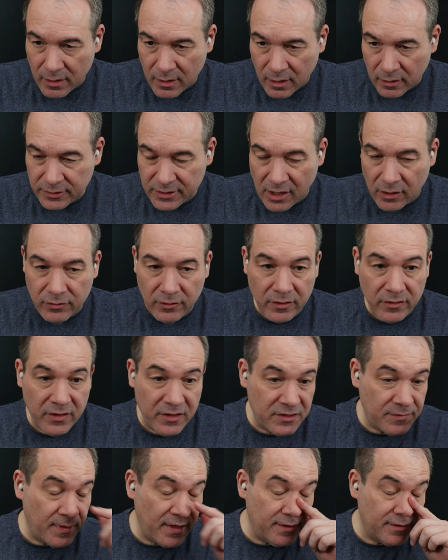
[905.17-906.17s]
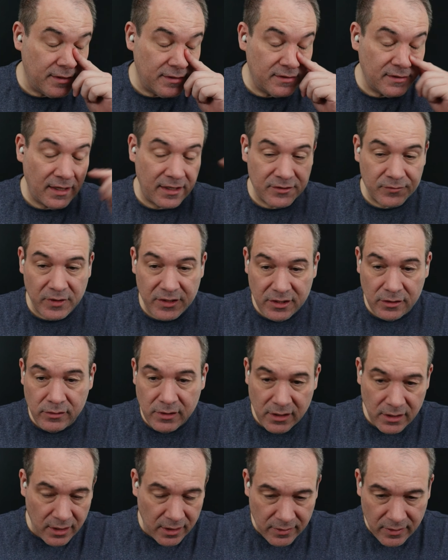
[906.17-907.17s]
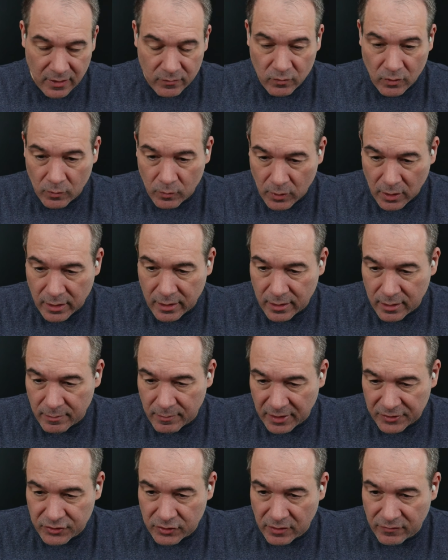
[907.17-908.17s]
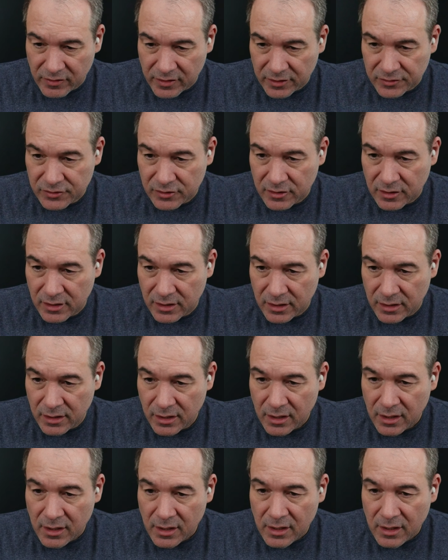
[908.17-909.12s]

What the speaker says: I'll download these pieces as we do it, and then we'll run it, make sure everything's good.